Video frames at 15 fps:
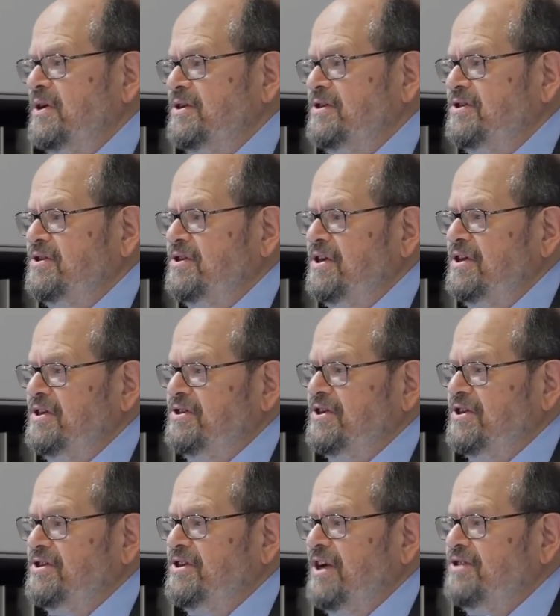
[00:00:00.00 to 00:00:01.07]
who is
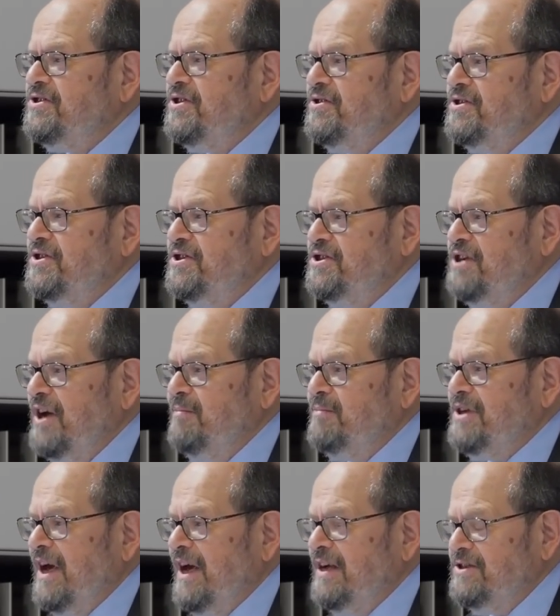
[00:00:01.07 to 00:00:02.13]
the successor to
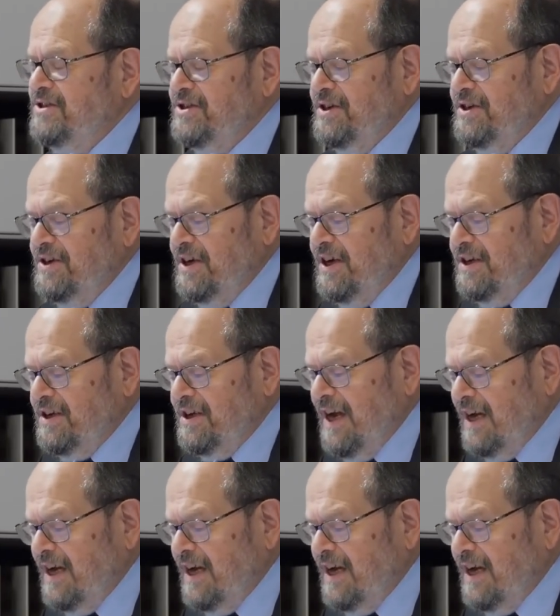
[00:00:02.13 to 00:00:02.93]
James Hansen